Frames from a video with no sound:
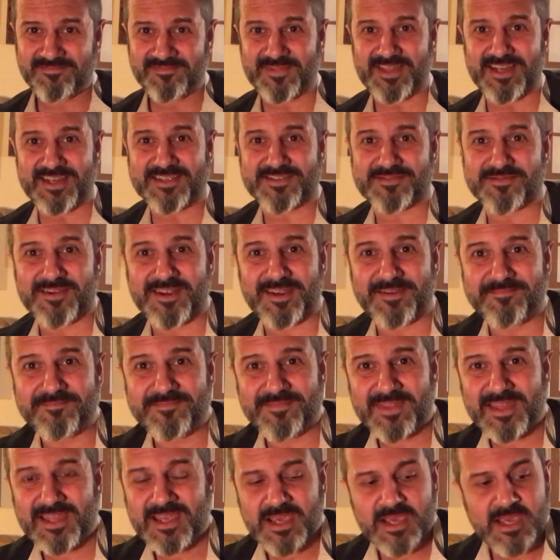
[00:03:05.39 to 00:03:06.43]
That's right.
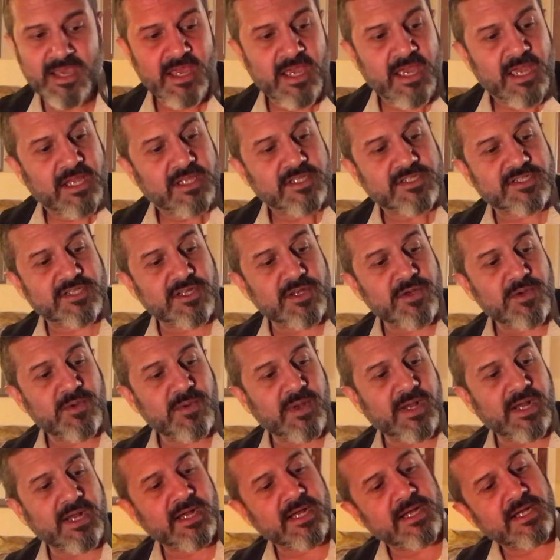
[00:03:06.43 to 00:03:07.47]

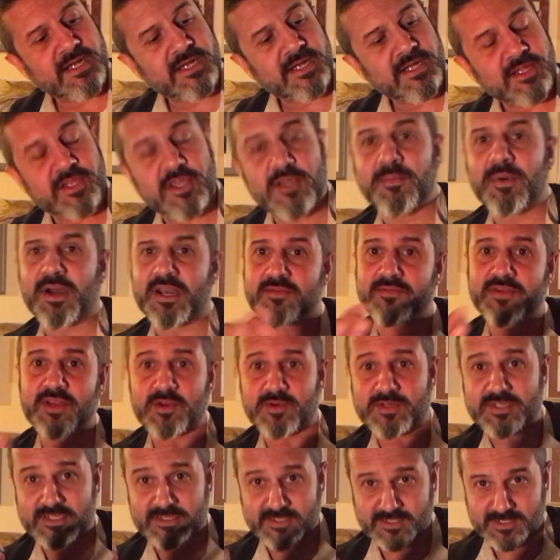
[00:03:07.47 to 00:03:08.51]
So you might have
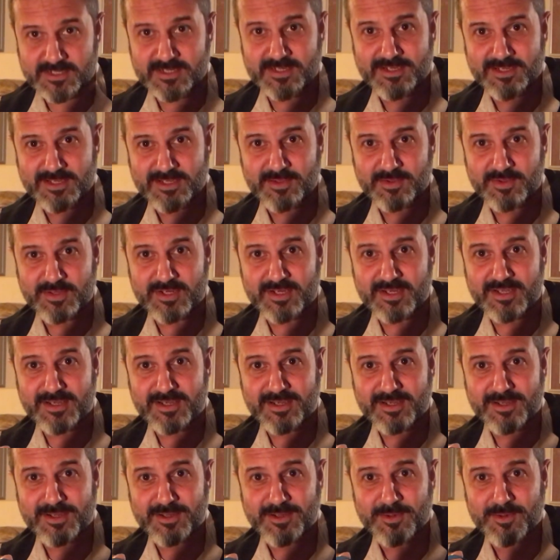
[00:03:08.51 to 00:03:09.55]
noticed that
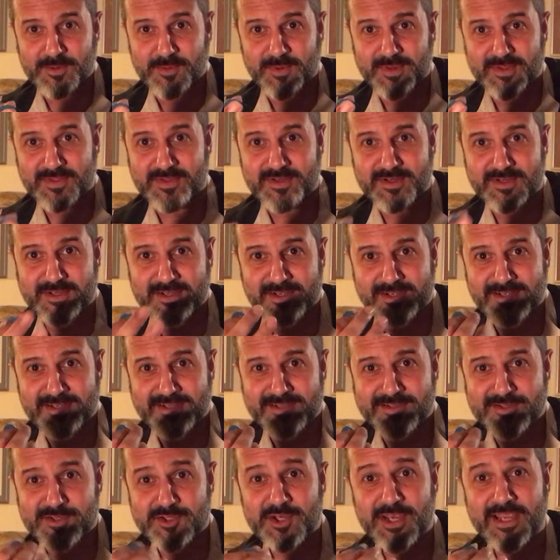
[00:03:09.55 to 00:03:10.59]
with the
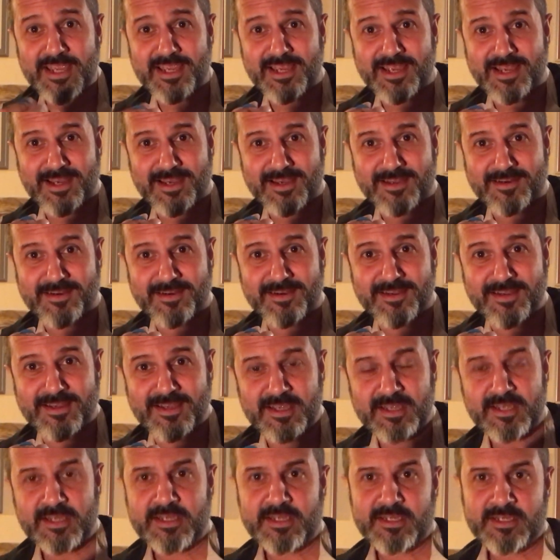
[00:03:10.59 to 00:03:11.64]
shaky hand,
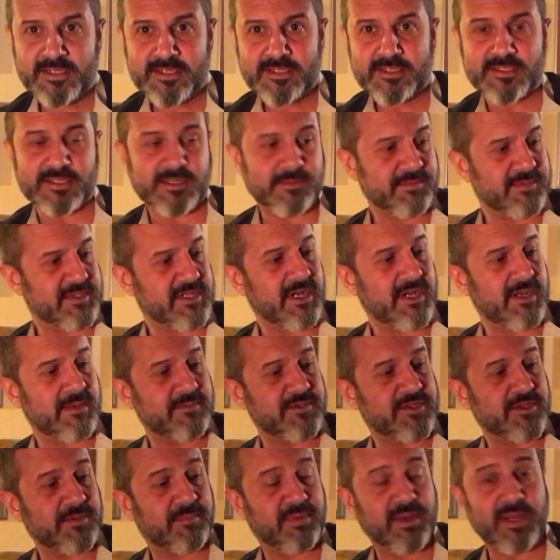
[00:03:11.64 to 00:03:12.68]

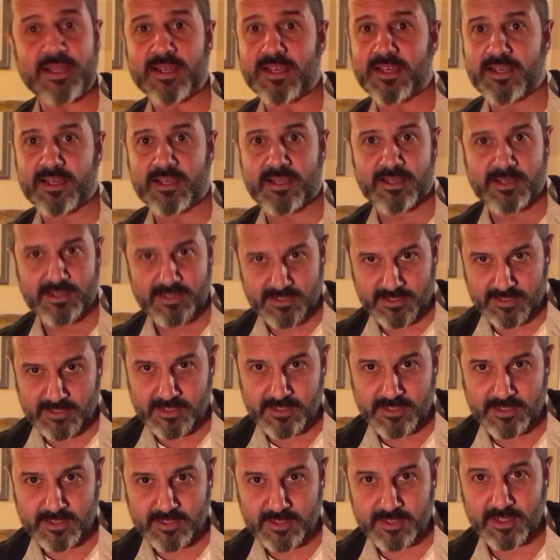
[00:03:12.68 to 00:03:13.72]
sometimes you're playing
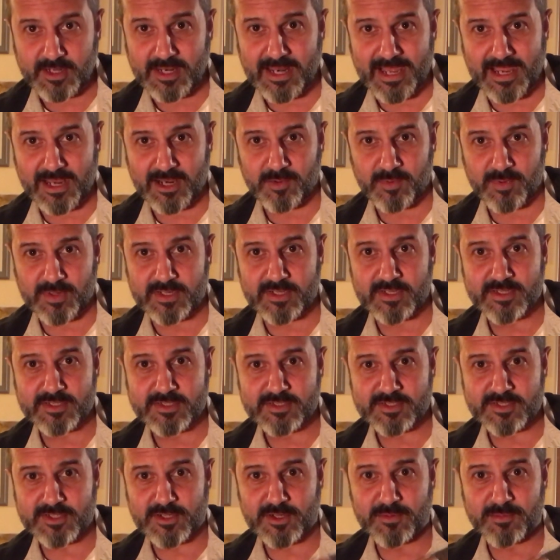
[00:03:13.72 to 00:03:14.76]
languid
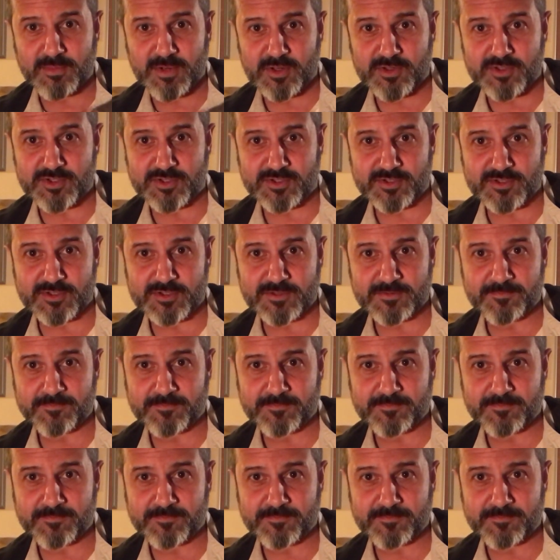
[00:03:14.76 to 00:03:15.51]
slow motions,